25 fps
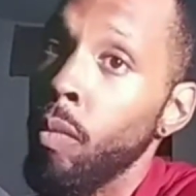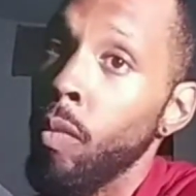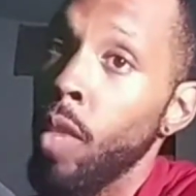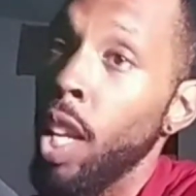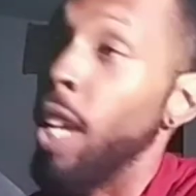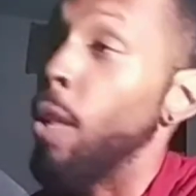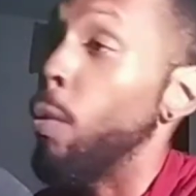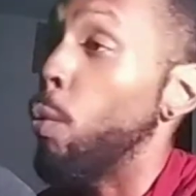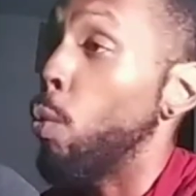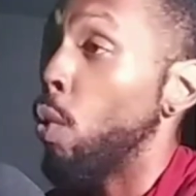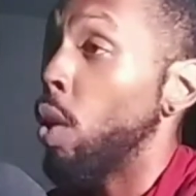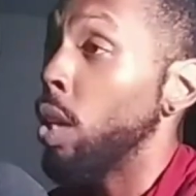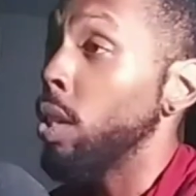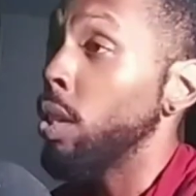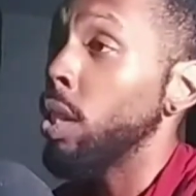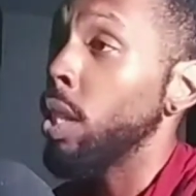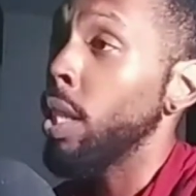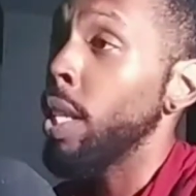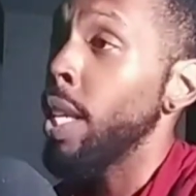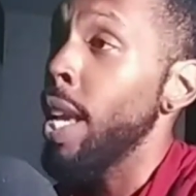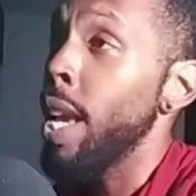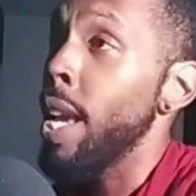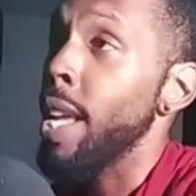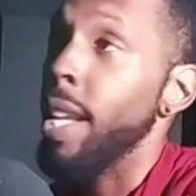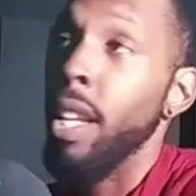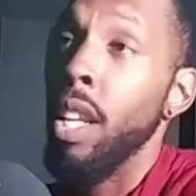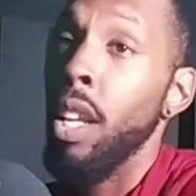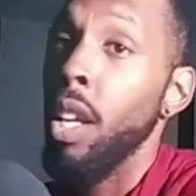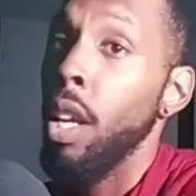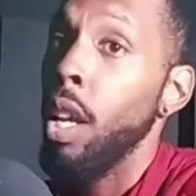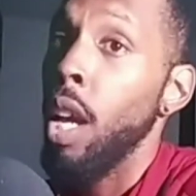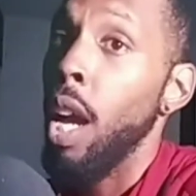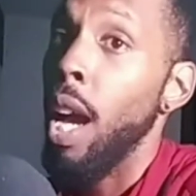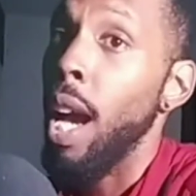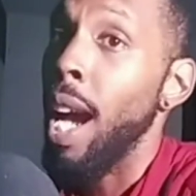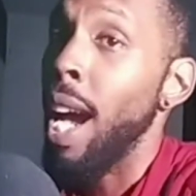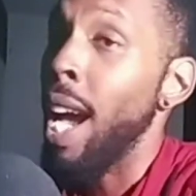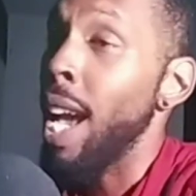And once again,
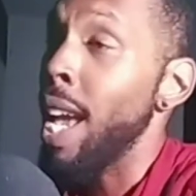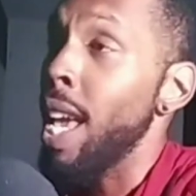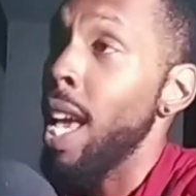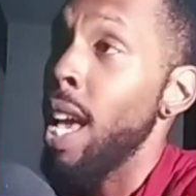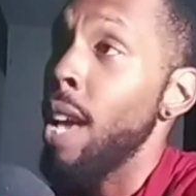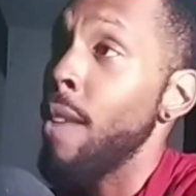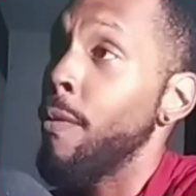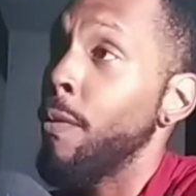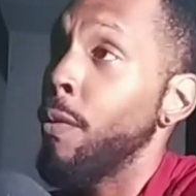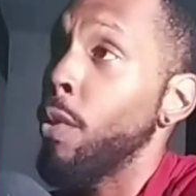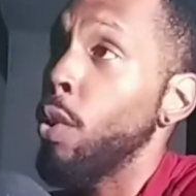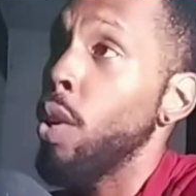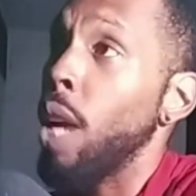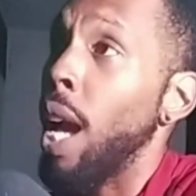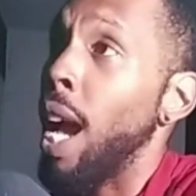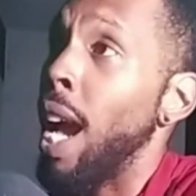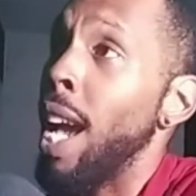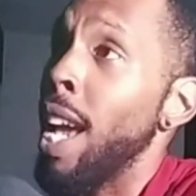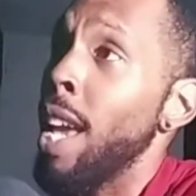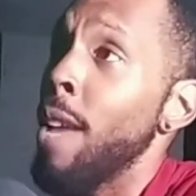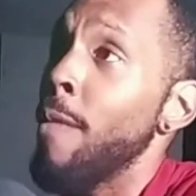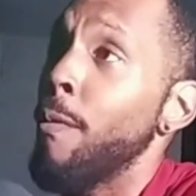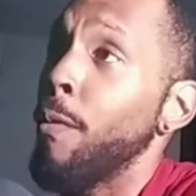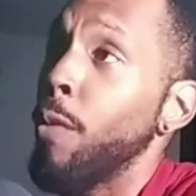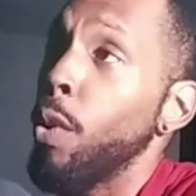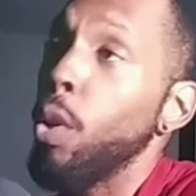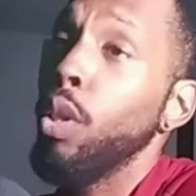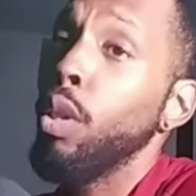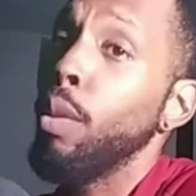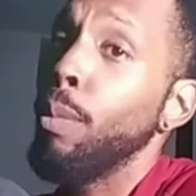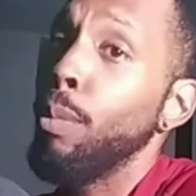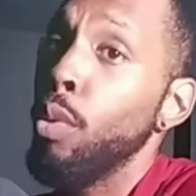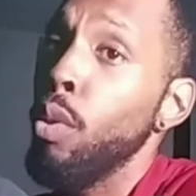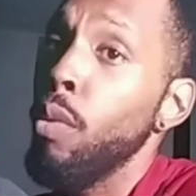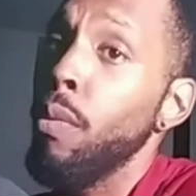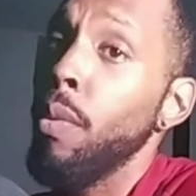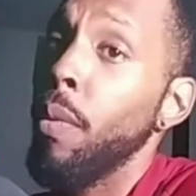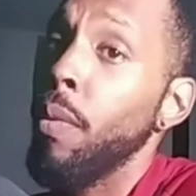I have fur I am further
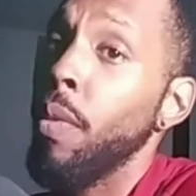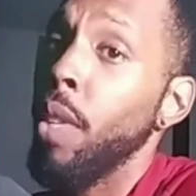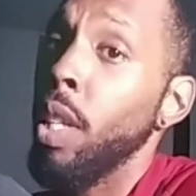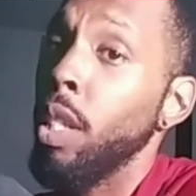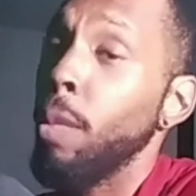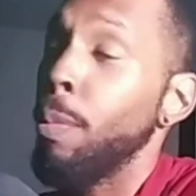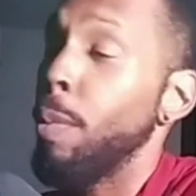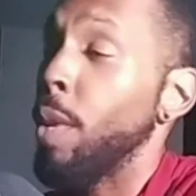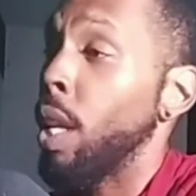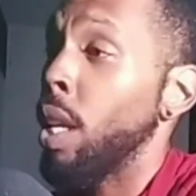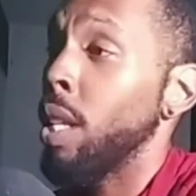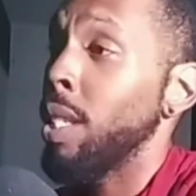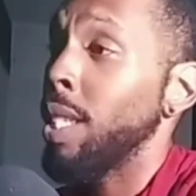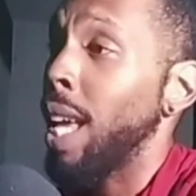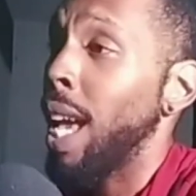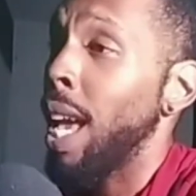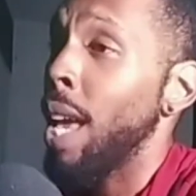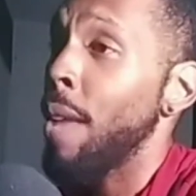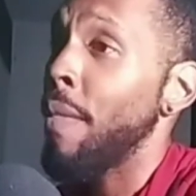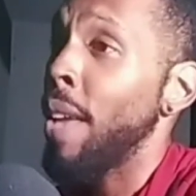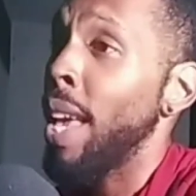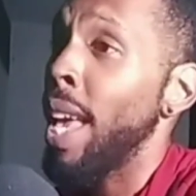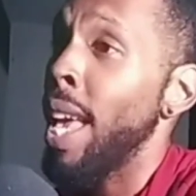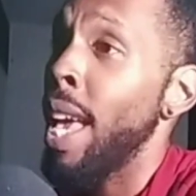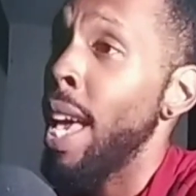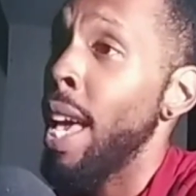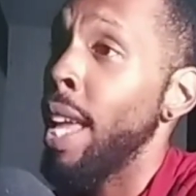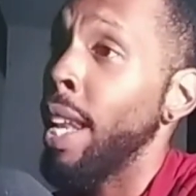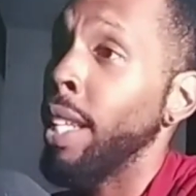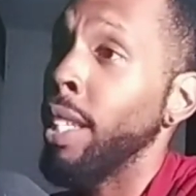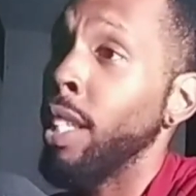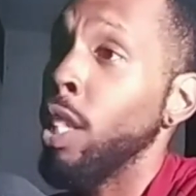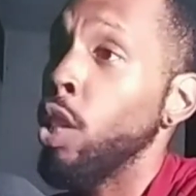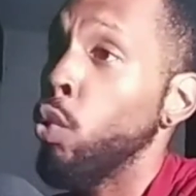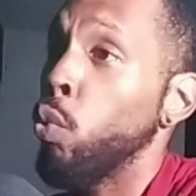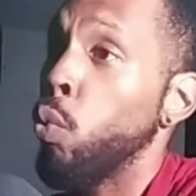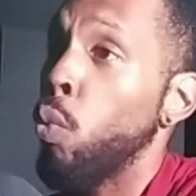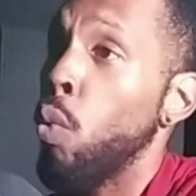proof of this because I've had at
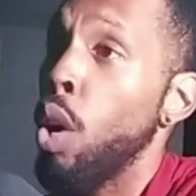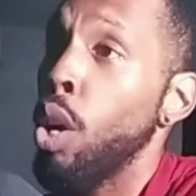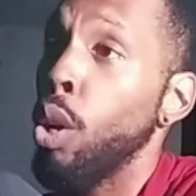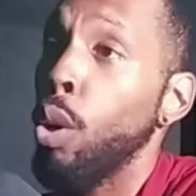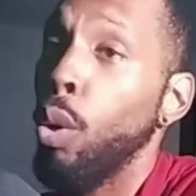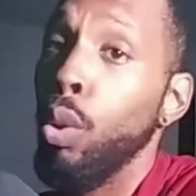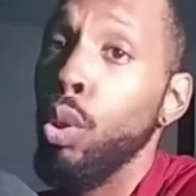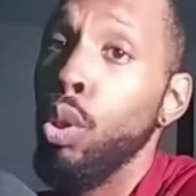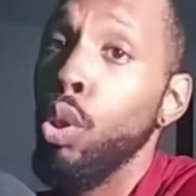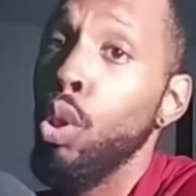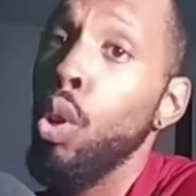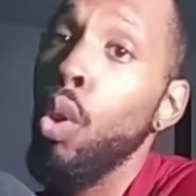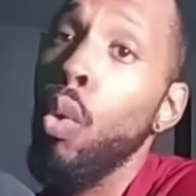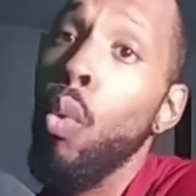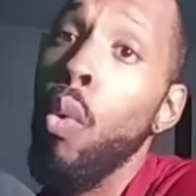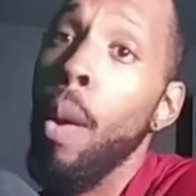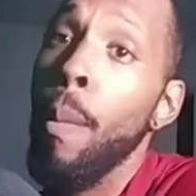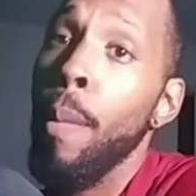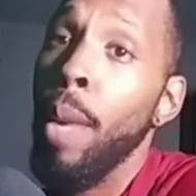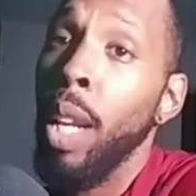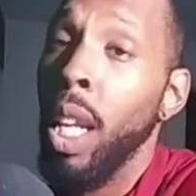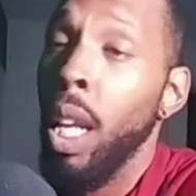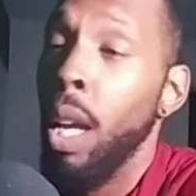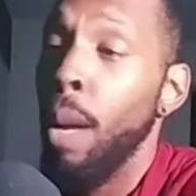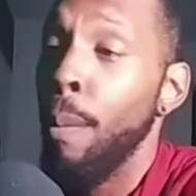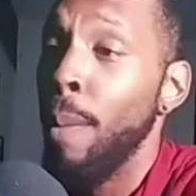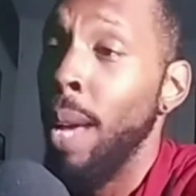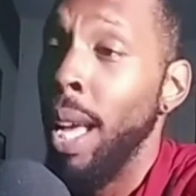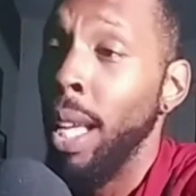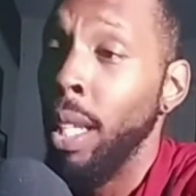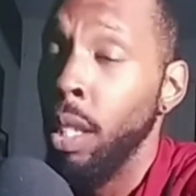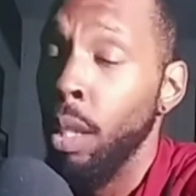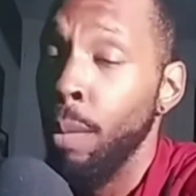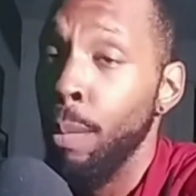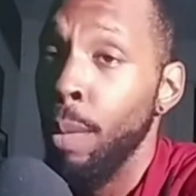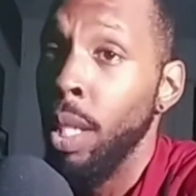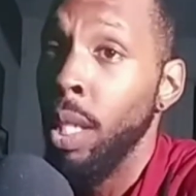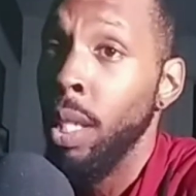least one or two women come back
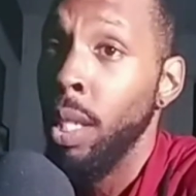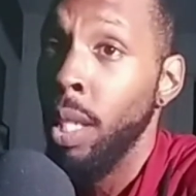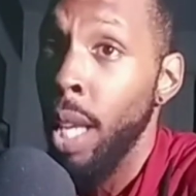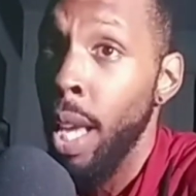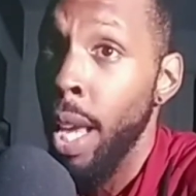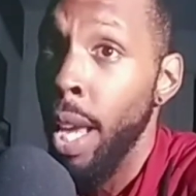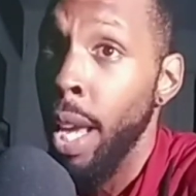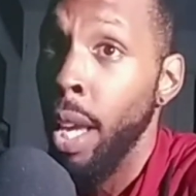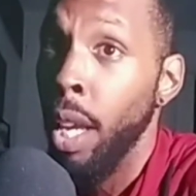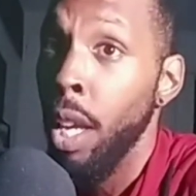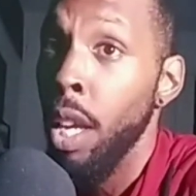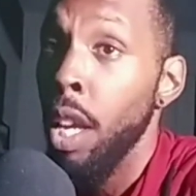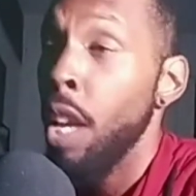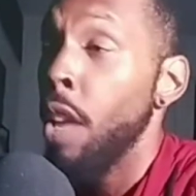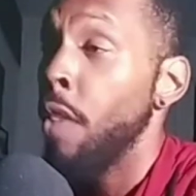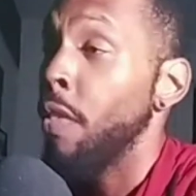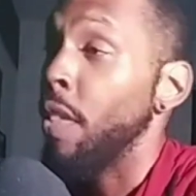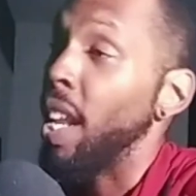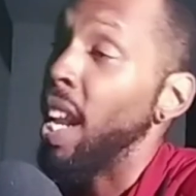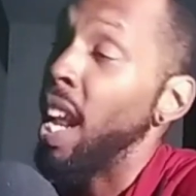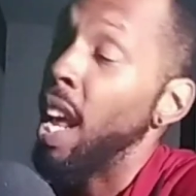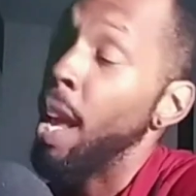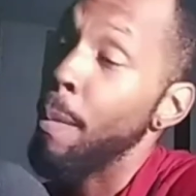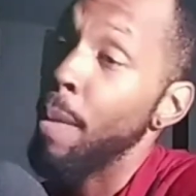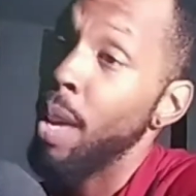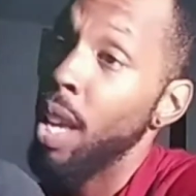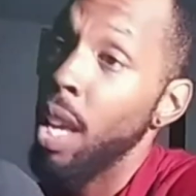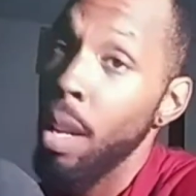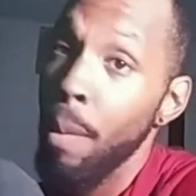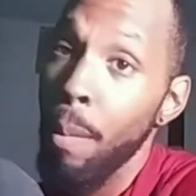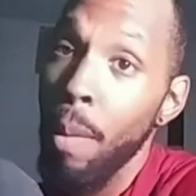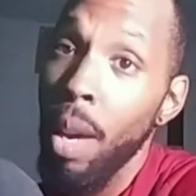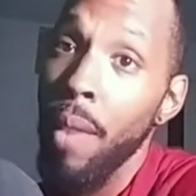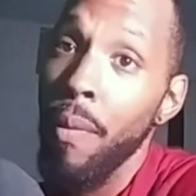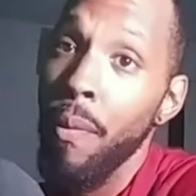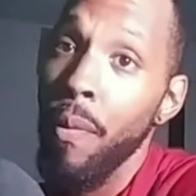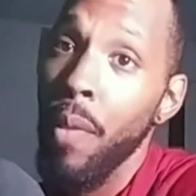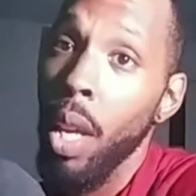to me saying that I am in
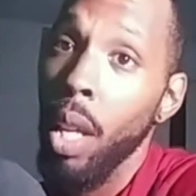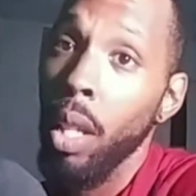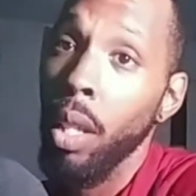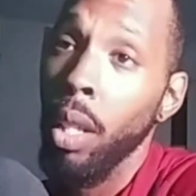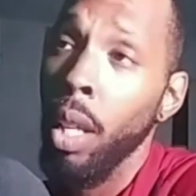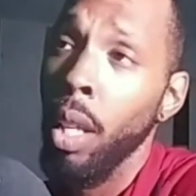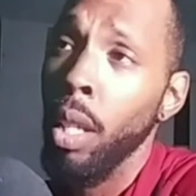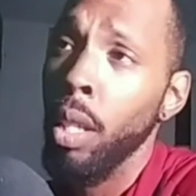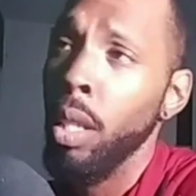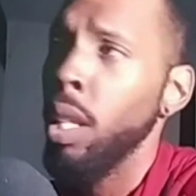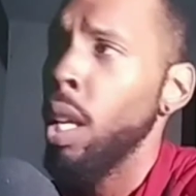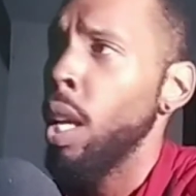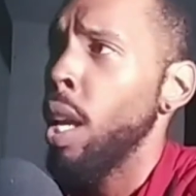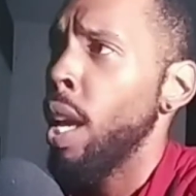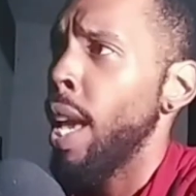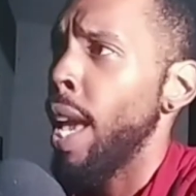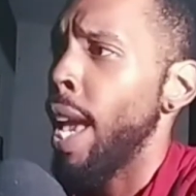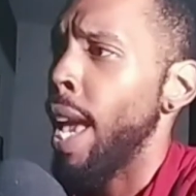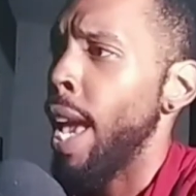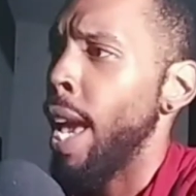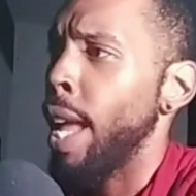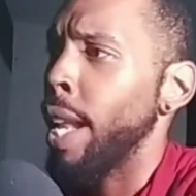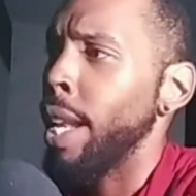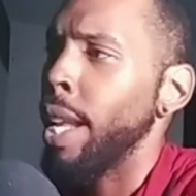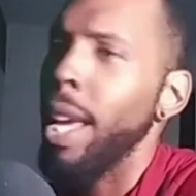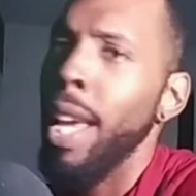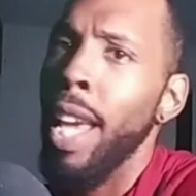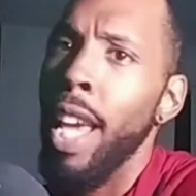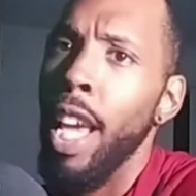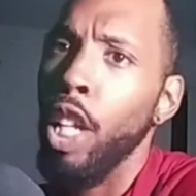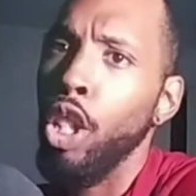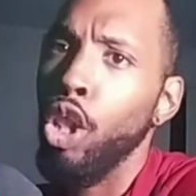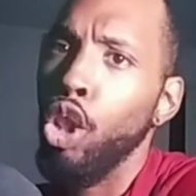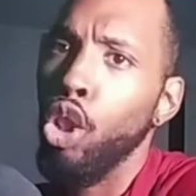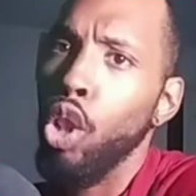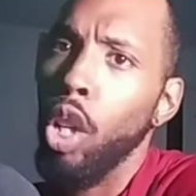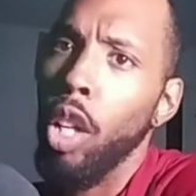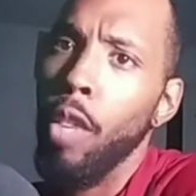my feelings and
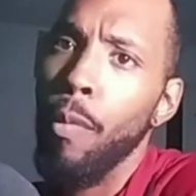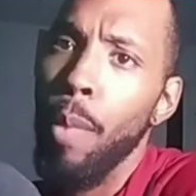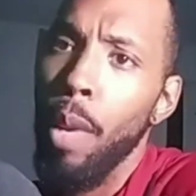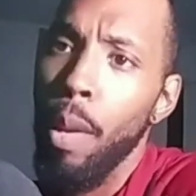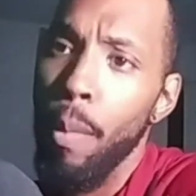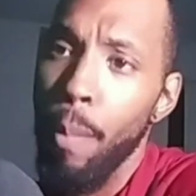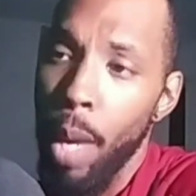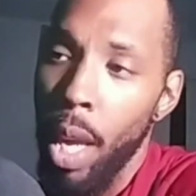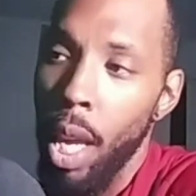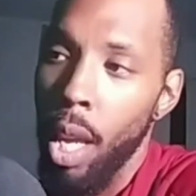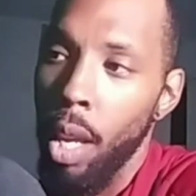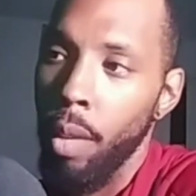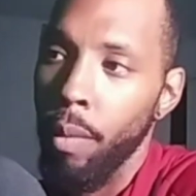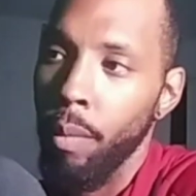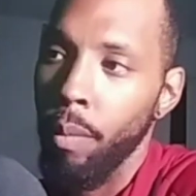it should have been me.